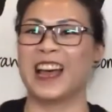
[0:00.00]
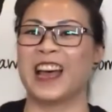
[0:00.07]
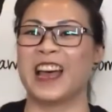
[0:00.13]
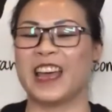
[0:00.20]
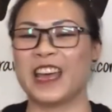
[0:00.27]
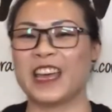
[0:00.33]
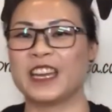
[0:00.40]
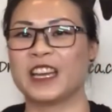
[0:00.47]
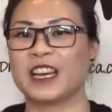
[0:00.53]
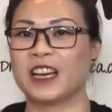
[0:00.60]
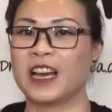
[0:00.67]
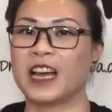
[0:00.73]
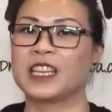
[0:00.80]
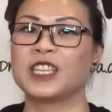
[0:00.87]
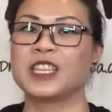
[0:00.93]
And
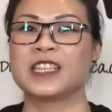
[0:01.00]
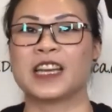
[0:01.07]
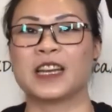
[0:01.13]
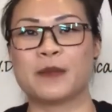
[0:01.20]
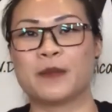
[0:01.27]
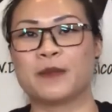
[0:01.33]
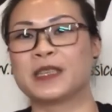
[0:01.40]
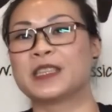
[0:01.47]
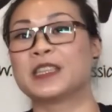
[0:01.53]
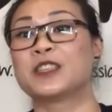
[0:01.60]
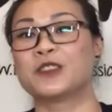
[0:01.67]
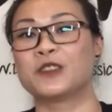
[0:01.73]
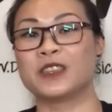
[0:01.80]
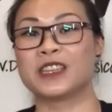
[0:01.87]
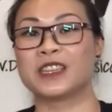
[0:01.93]
I actually started my business
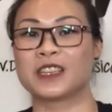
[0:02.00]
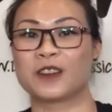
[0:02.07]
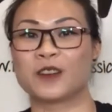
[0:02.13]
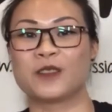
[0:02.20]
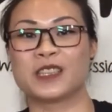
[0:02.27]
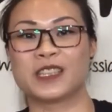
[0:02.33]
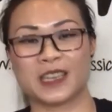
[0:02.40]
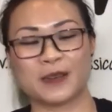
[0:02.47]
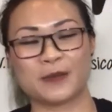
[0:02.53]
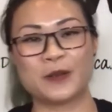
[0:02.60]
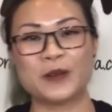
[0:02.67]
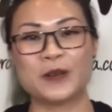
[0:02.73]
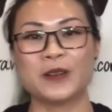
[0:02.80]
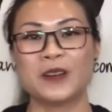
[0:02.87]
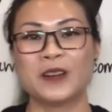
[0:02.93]
2 years ago in
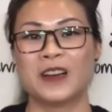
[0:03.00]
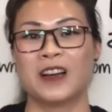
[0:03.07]
Singapore.